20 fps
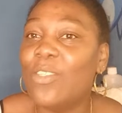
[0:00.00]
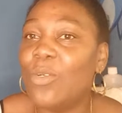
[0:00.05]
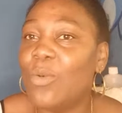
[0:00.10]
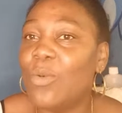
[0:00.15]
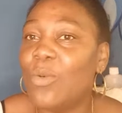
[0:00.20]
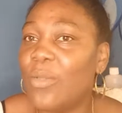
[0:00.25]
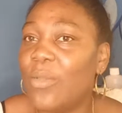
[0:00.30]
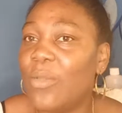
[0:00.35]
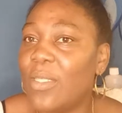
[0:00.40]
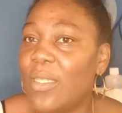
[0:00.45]

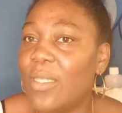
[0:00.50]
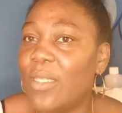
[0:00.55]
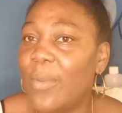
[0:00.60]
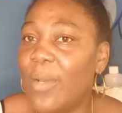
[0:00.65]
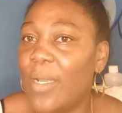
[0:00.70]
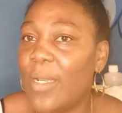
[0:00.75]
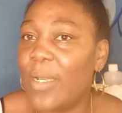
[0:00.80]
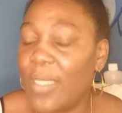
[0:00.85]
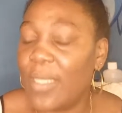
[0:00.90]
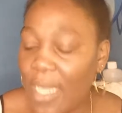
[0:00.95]
When was your
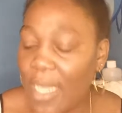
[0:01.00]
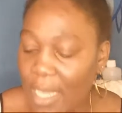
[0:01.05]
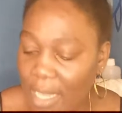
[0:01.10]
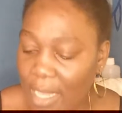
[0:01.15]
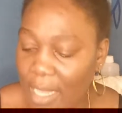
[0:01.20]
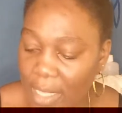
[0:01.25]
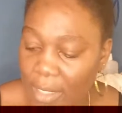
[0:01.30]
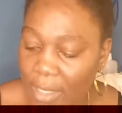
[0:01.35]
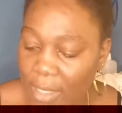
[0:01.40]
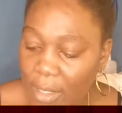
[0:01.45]
birthday
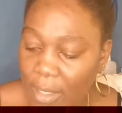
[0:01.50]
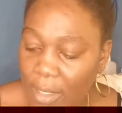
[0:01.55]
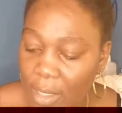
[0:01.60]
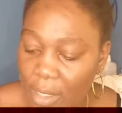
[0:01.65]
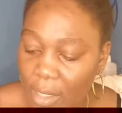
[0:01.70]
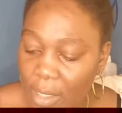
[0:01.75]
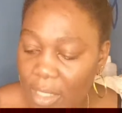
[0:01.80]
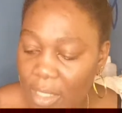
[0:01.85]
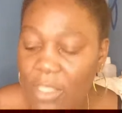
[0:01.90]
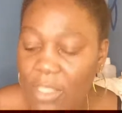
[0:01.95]
again?
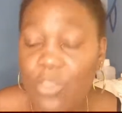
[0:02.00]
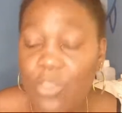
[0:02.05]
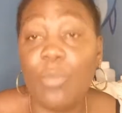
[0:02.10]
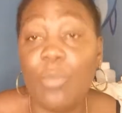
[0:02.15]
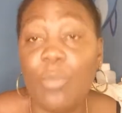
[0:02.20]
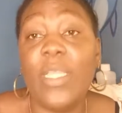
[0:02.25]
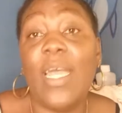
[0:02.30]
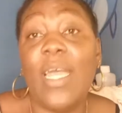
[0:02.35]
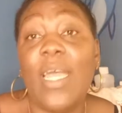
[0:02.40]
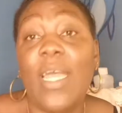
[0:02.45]
Is it true me
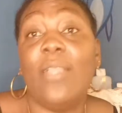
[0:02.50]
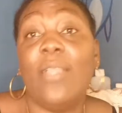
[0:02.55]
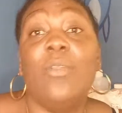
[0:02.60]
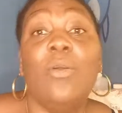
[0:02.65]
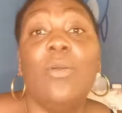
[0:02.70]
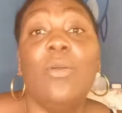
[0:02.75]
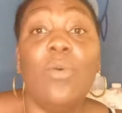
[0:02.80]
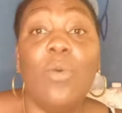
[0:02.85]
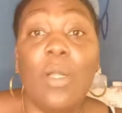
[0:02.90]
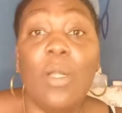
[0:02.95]
now do the
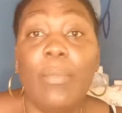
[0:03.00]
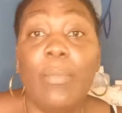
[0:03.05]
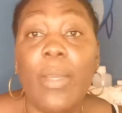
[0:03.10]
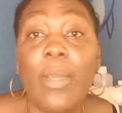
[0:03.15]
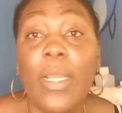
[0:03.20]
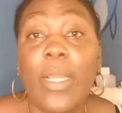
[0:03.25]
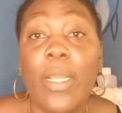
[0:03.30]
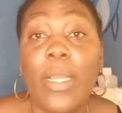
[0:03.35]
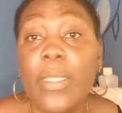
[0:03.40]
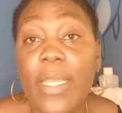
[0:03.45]
whole
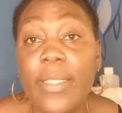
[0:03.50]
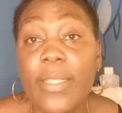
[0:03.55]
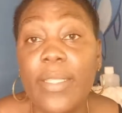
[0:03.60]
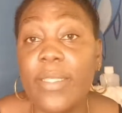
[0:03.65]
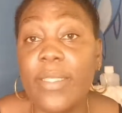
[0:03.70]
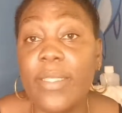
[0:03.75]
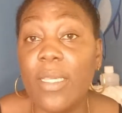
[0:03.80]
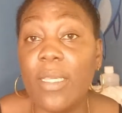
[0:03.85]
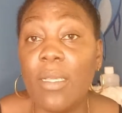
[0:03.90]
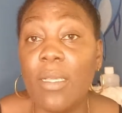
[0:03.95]
birthday
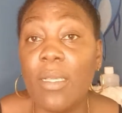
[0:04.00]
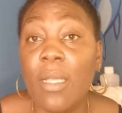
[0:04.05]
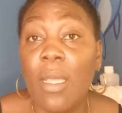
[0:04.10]
thing?